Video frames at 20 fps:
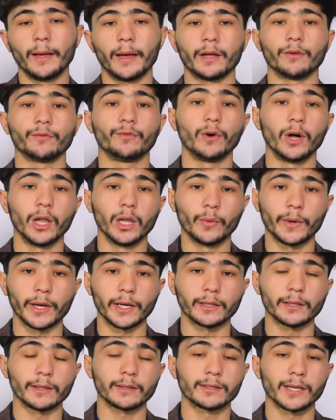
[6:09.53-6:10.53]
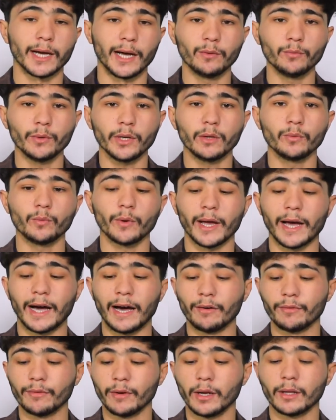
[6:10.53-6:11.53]
and following the tanween we
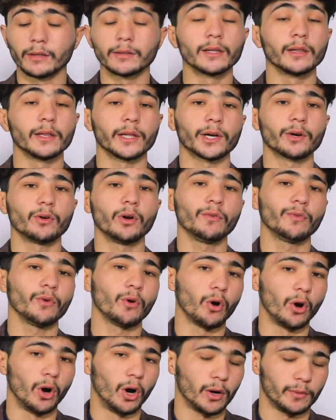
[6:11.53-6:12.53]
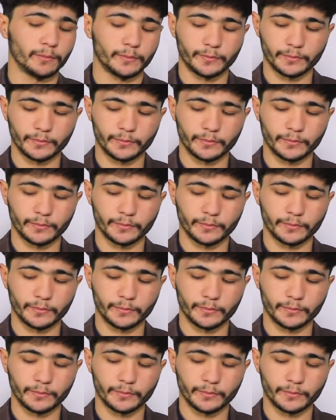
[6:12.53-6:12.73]
have the letter of kha.